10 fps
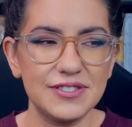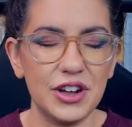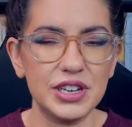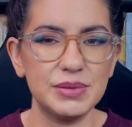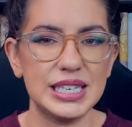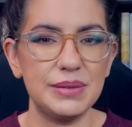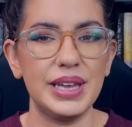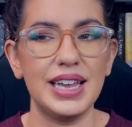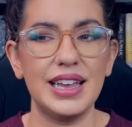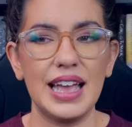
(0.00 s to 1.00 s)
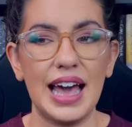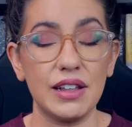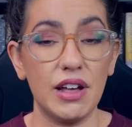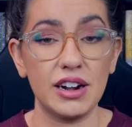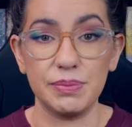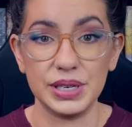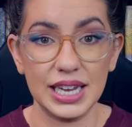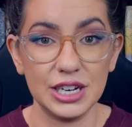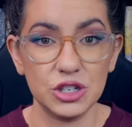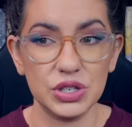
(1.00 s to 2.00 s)
volume to me had a lot of
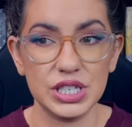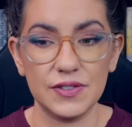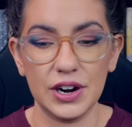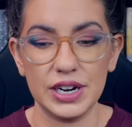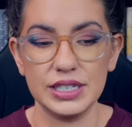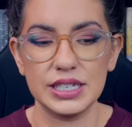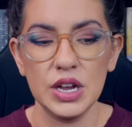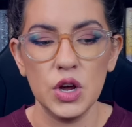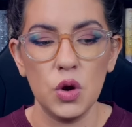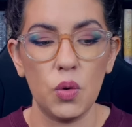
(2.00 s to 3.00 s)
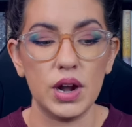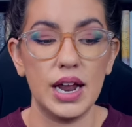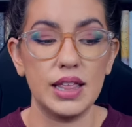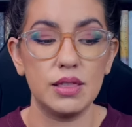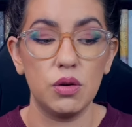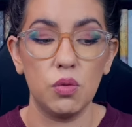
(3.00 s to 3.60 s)
potential as far as what I